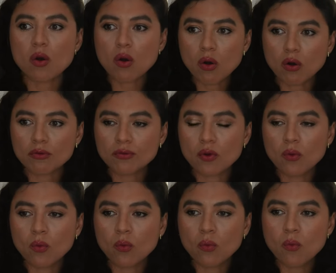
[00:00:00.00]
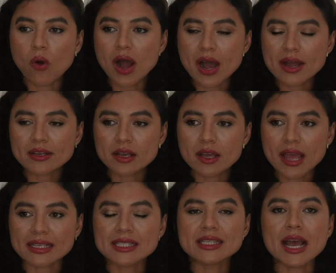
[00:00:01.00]
of what
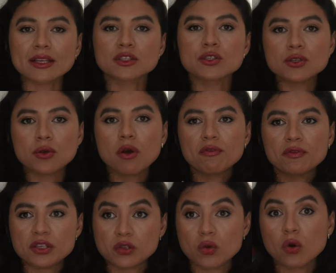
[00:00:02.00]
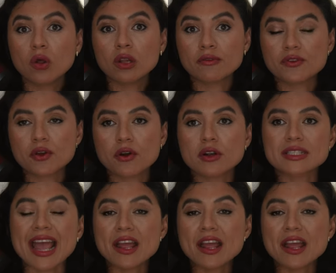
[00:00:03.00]
excites you of this goal of yours,